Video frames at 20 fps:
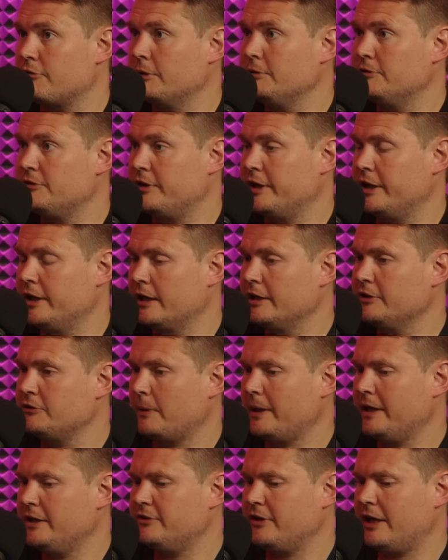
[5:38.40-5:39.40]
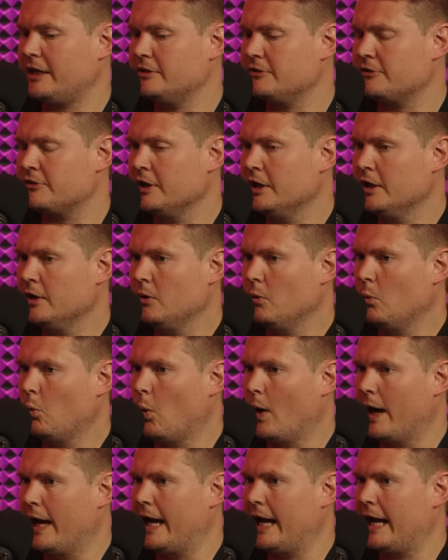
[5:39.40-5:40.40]
through to the early 2010s,
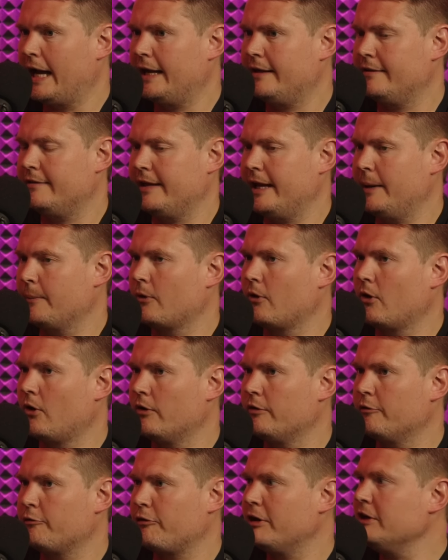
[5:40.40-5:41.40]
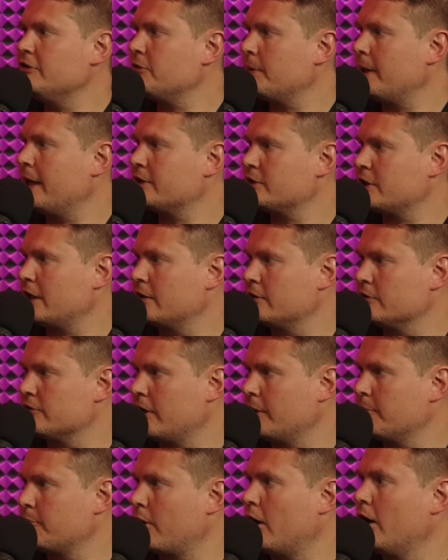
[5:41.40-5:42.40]
where they were on free-to-air channels
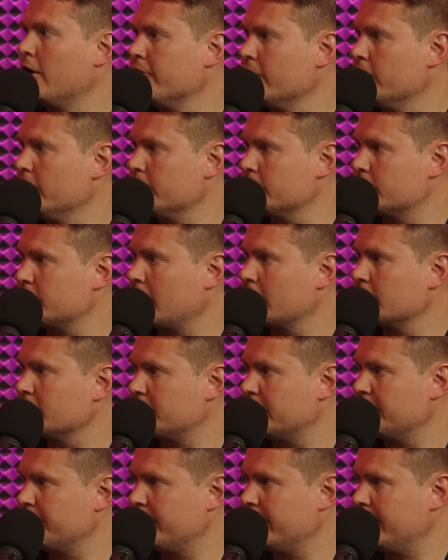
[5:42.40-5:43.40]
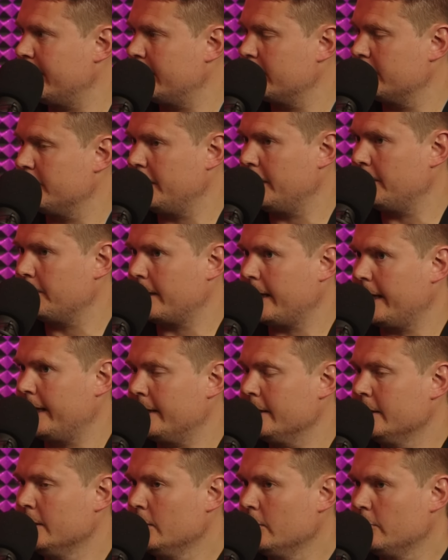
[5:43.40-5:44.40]
like Bravo and Challenge TV here in the
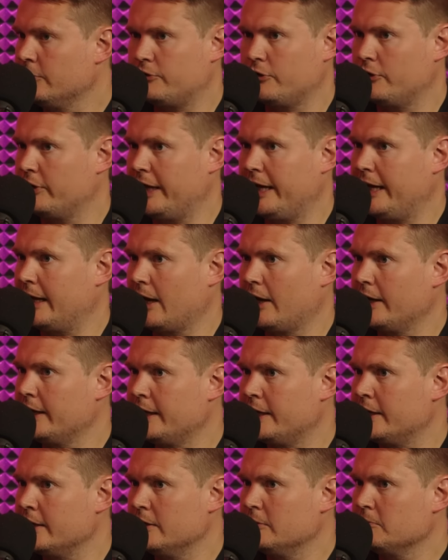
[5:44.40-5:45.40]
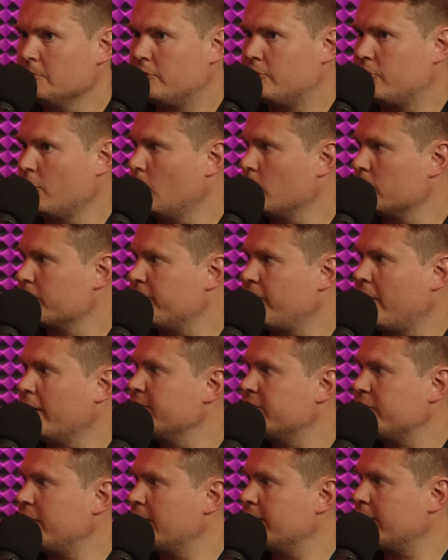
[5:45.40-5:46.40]
UK. So they like sold 5,000
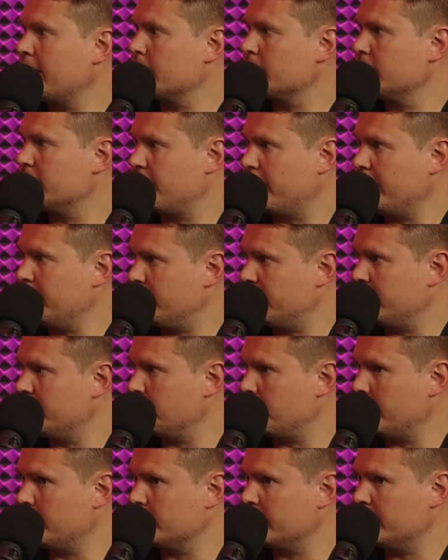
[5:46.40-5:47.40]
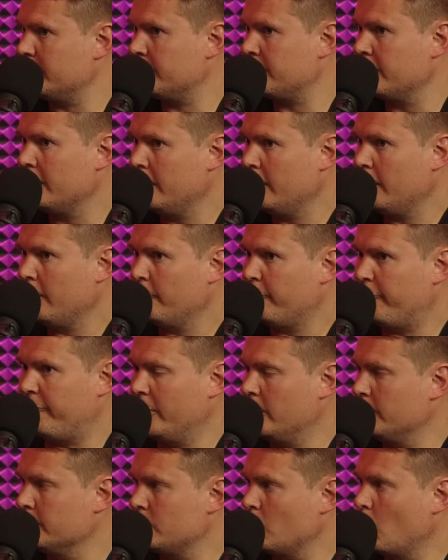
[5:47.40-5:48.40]
to 10,000 seats in these buildings,
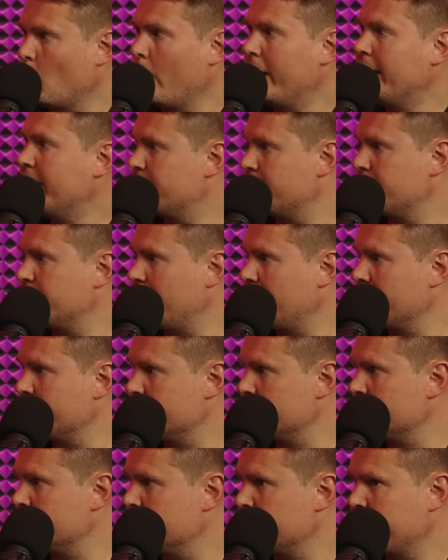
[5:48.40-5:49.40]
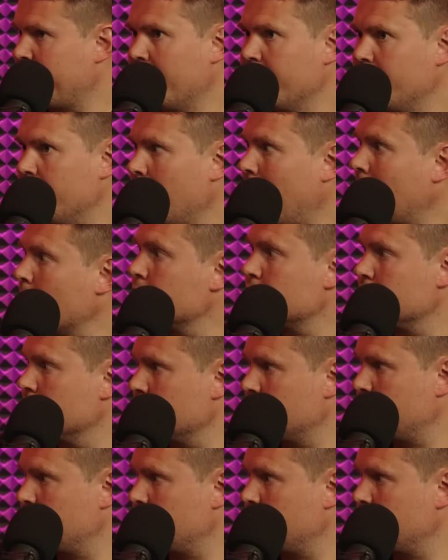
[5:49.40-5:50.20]
filmed weeks of televisions, gave you house show